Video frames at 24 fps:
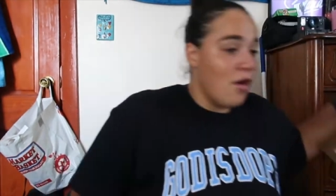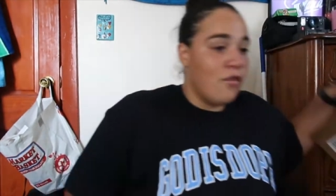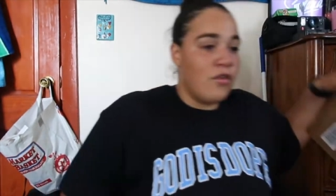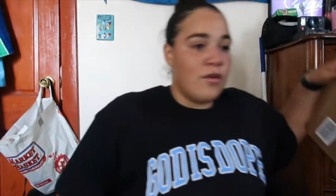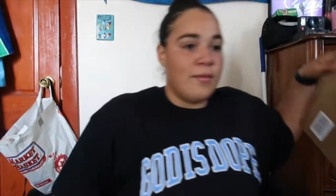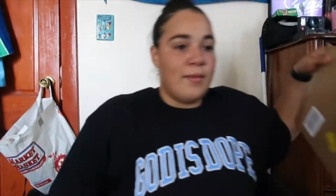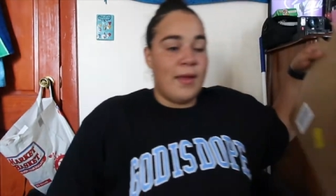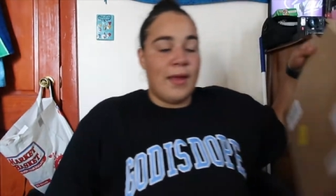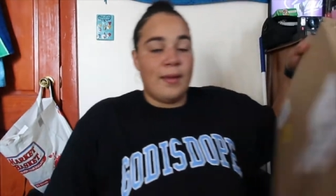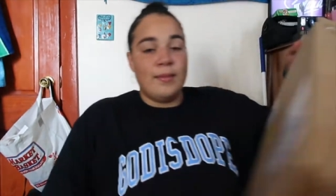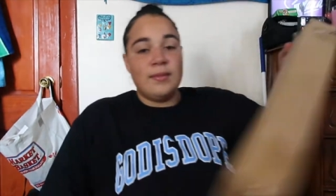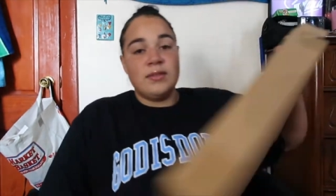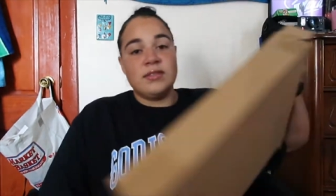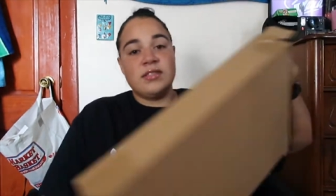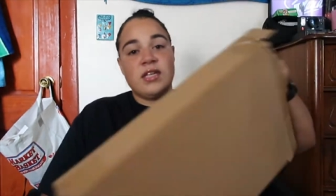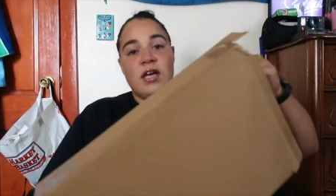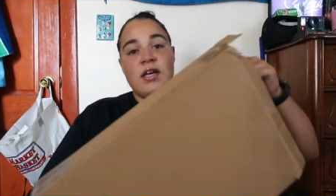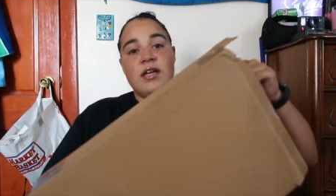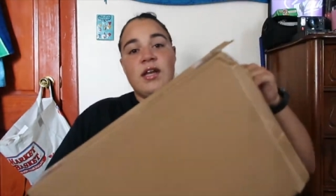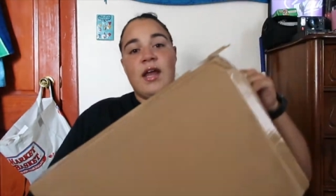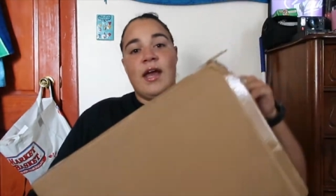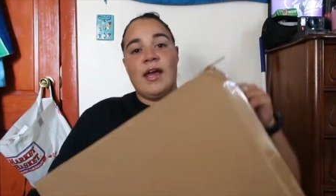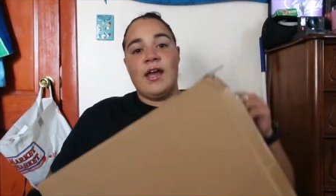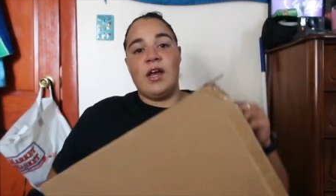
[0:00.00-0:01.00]
From
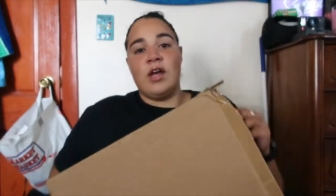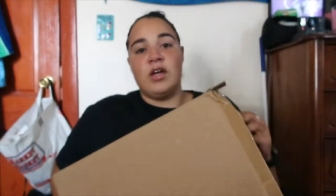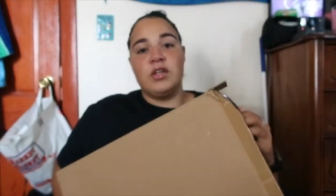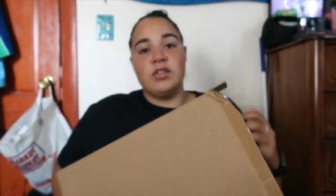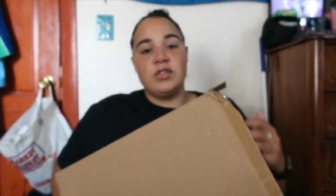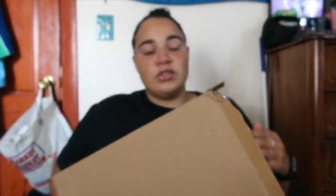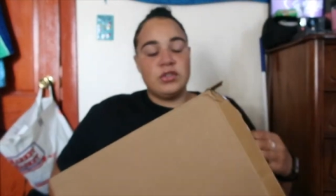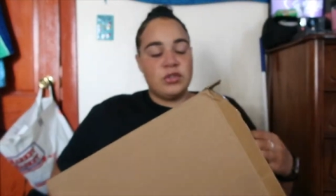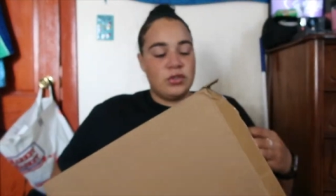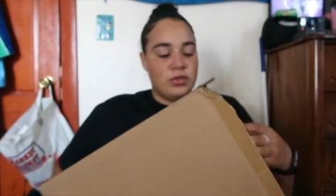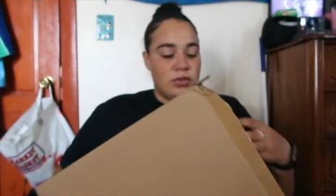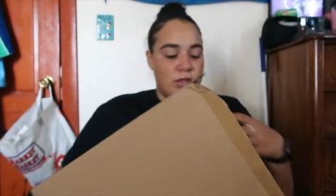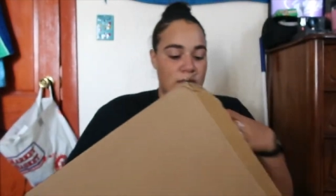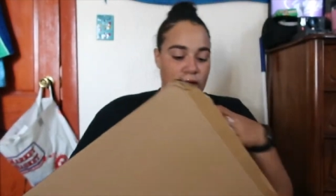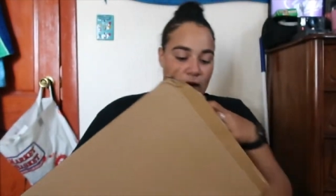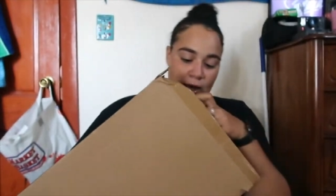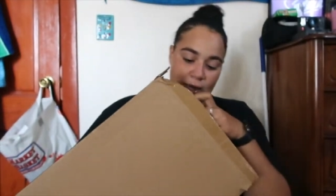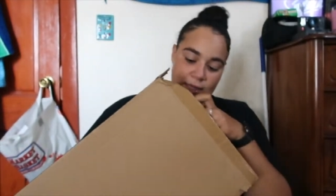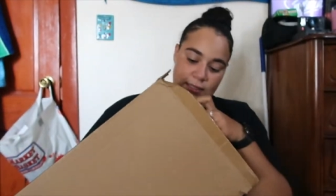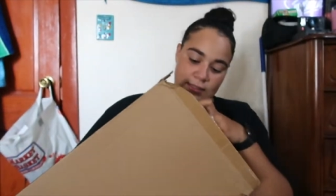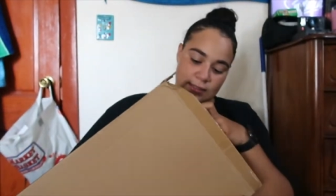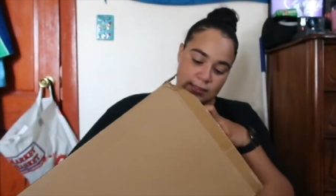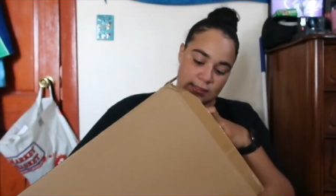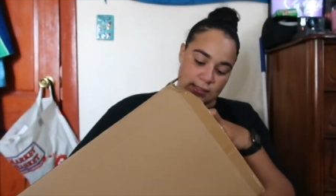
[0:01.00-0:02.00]
Amazon, I also
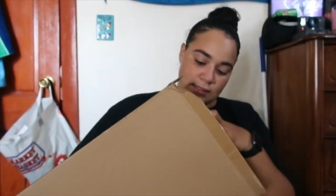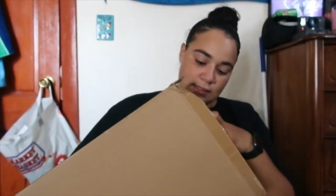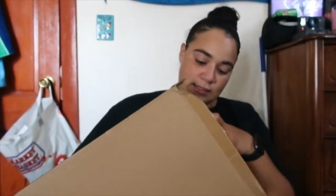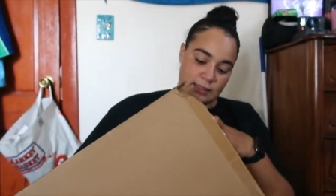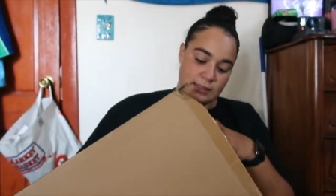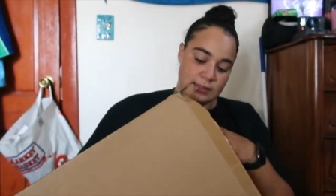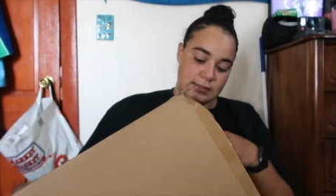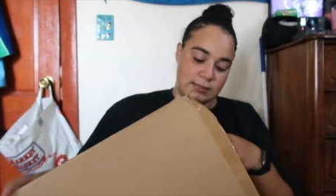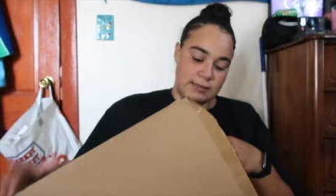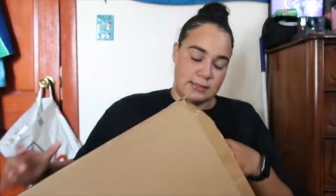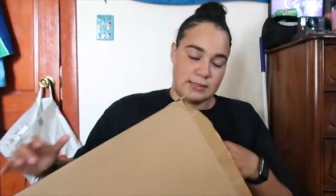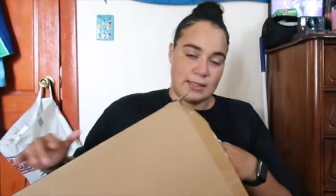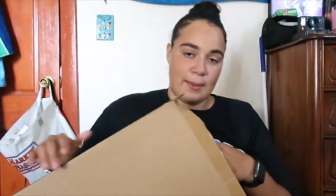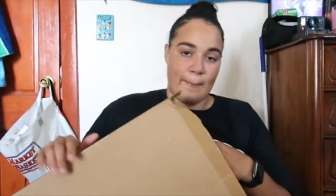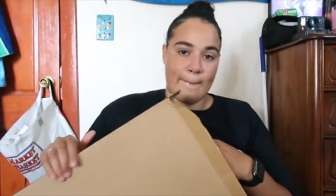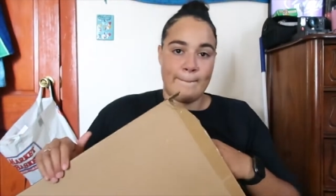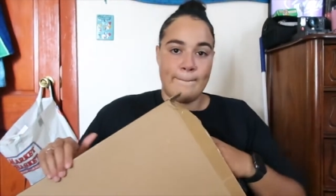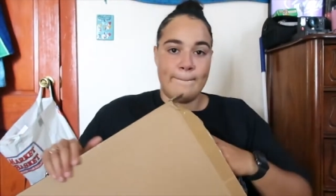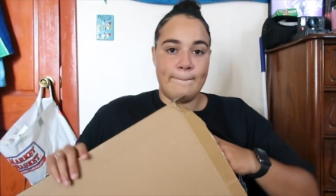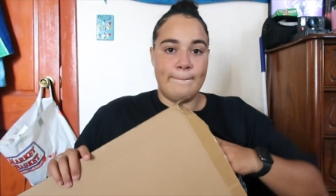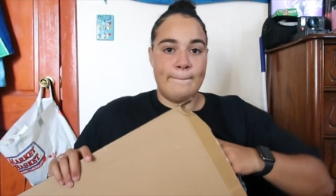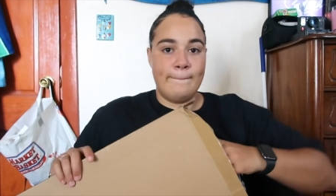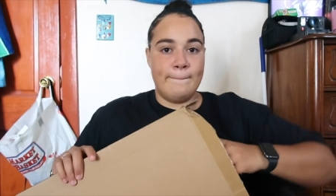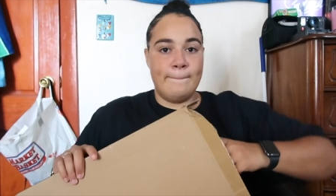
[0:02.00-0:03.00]
got these
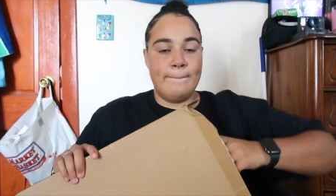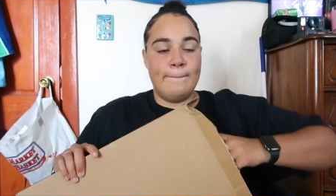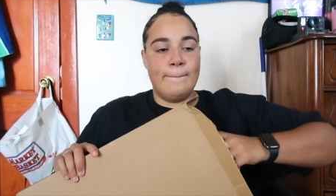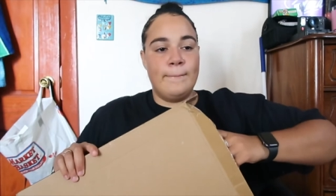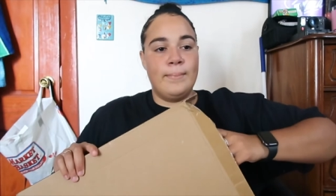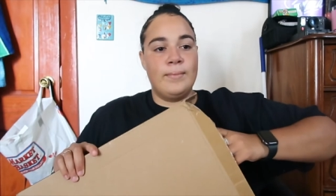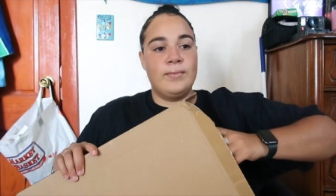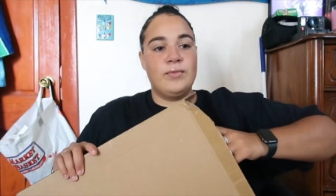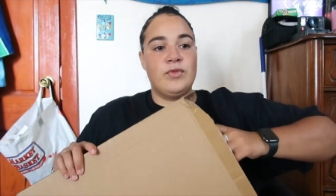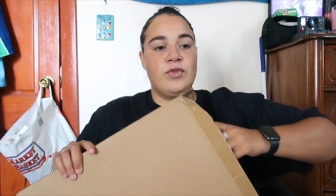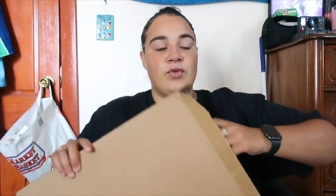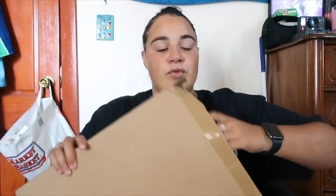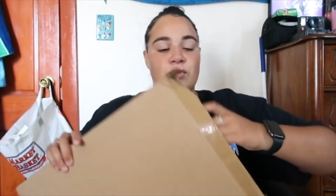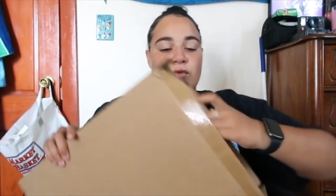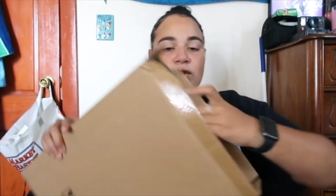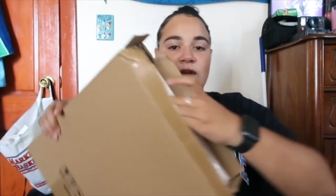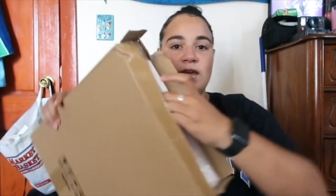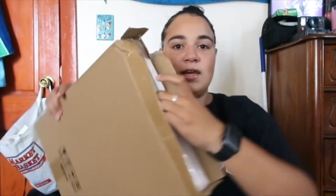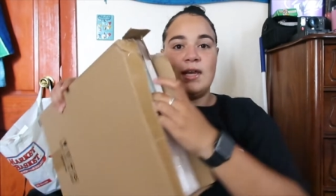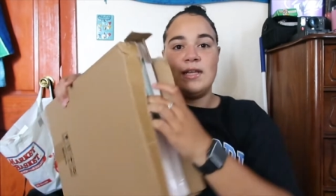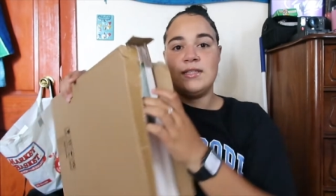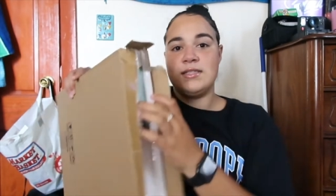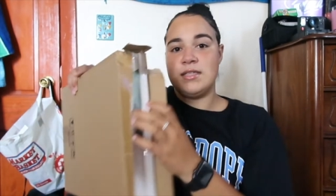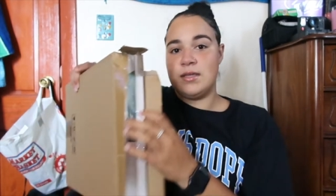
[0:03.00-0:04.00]

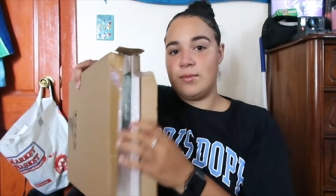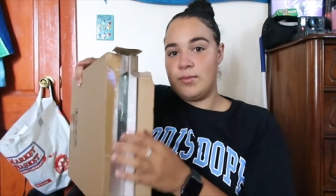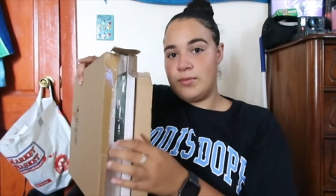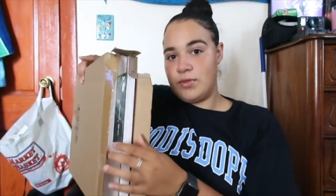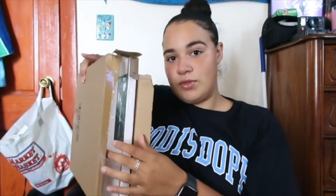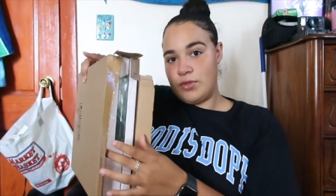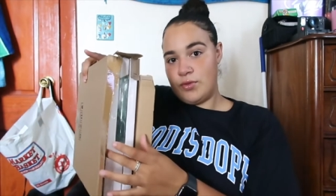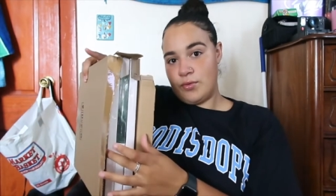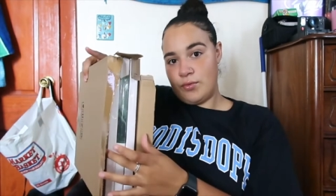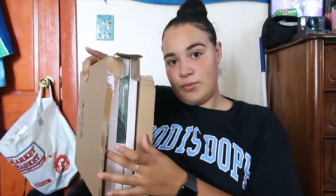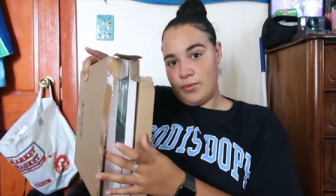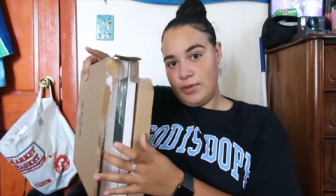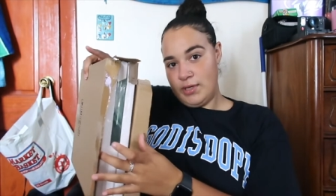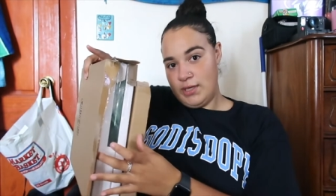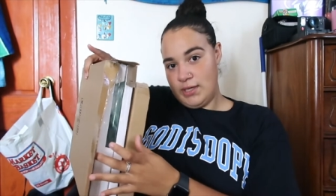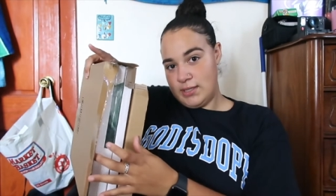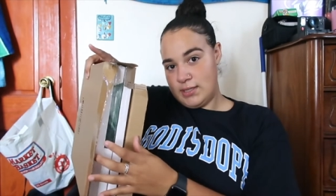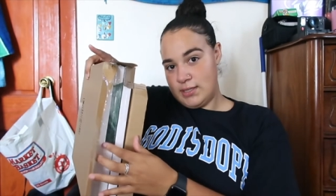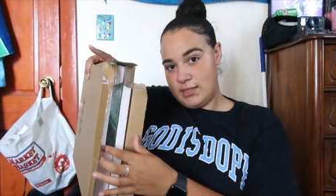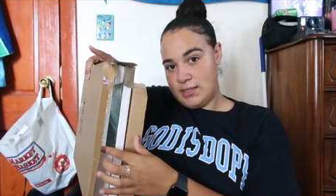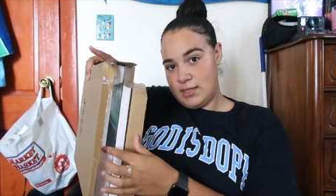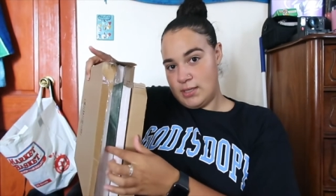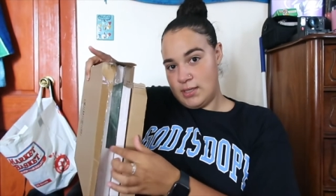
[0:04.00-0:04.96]
three, it's a three,